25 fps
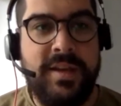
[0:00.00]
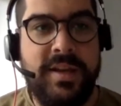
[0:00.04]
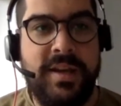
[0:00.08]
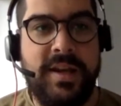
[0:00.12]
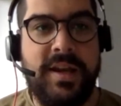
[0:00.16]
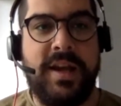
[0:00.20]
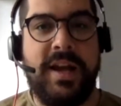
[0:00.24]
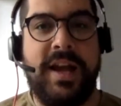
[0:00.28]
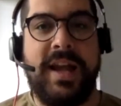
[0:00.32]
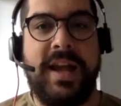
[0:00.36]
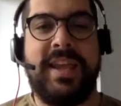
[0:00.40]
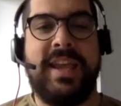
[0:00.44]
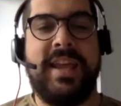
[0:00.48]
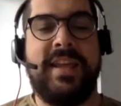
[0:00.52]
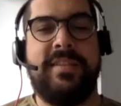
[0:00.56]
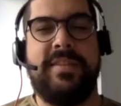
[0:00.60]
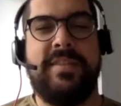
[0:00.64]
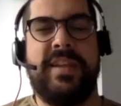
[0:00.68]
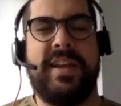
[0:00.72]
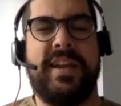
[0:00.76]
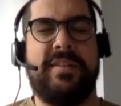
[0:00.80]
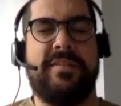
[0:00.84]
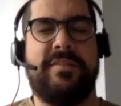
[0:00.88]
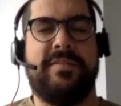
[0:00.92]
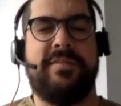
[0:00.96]
I can't
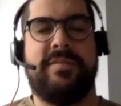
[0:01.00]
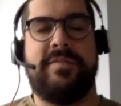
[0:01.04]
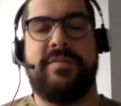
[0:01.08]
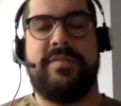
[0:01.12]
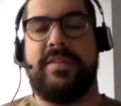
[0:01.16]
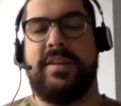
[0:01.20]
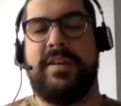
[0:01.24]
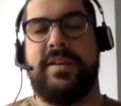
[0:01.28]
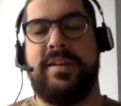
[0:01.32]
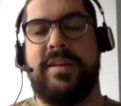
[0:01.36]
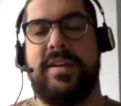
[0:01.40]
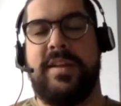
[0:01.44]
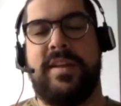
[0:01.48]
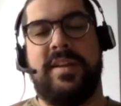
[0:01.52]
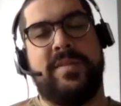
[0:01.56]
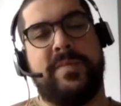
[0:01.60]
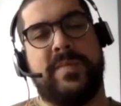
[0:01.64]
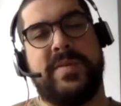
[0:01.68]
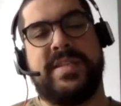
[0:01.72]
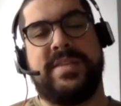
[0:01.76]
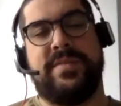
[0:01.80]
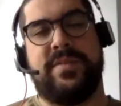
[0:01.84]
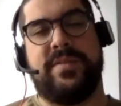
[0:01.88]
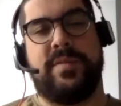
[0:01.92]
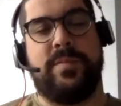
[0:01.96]
think of a
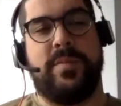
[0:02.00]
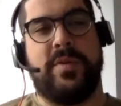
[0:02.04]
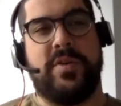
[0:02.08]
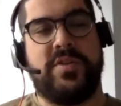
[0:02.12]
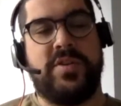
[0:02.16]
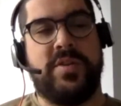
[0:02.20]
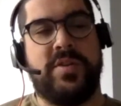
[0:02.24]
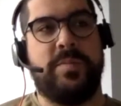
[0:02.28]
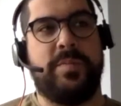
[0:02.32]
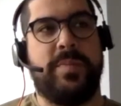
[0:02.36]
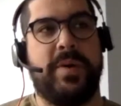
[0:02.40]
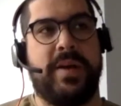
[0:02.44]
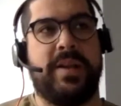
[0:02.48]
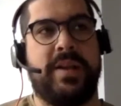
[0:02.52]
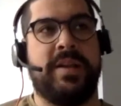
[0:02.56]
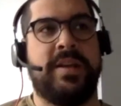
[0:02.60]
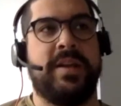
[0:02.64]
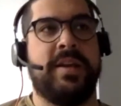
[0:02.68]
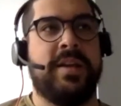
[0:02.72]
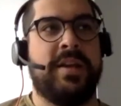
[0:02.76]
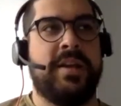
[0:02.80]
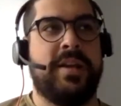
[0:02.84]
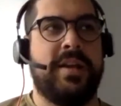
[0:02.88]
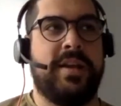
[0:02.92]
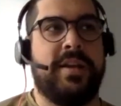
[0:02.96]
specific merchant, but
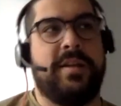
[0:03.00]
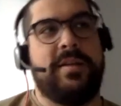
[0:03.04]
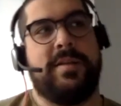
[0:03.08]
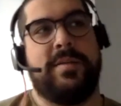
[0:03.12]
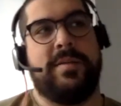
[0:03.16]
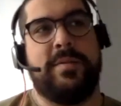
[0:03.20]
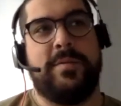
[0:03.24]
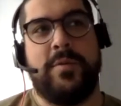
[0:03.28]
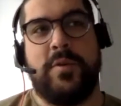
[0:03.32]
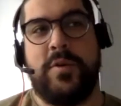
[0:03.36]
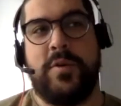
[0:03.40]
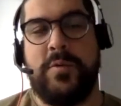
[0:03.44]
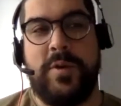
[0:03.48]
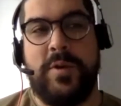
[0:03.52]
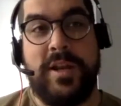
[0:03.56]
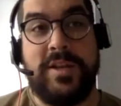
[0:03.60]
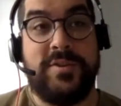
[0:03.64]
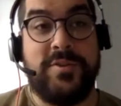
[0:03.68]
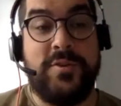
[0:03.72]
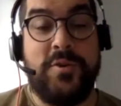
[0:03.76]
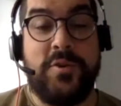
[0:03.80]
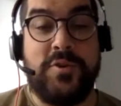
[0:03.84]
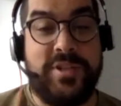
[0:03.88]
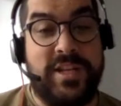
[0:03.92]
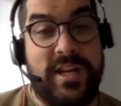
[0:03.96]
nor
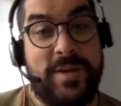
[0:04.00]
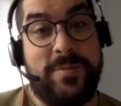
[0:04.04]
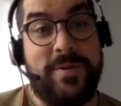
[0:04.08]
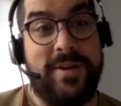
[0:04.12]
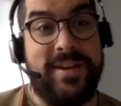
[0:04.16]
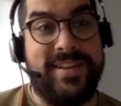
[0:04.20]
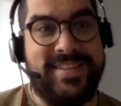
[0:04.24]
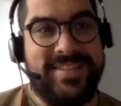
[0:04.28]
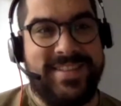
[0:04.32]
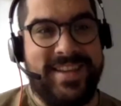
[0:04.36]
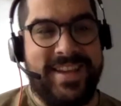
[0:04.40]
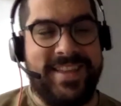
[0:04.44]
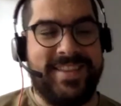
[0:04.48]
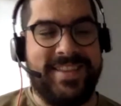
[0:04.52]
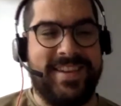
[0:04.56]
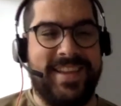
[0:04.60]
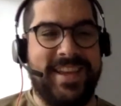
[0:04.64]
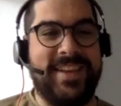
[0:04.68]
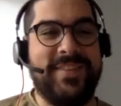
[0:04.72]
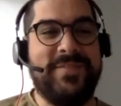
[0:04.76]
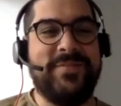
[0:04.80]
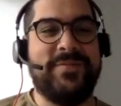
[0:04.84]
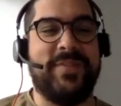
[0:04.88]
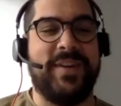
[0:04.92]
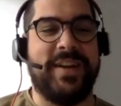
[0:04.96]
should I probably say the
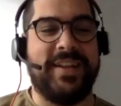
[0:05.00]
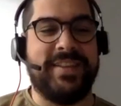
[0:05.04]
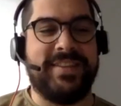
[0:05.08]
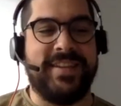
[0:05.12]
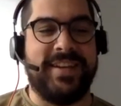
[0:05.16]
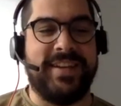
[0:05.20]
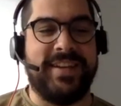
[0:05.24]
name, but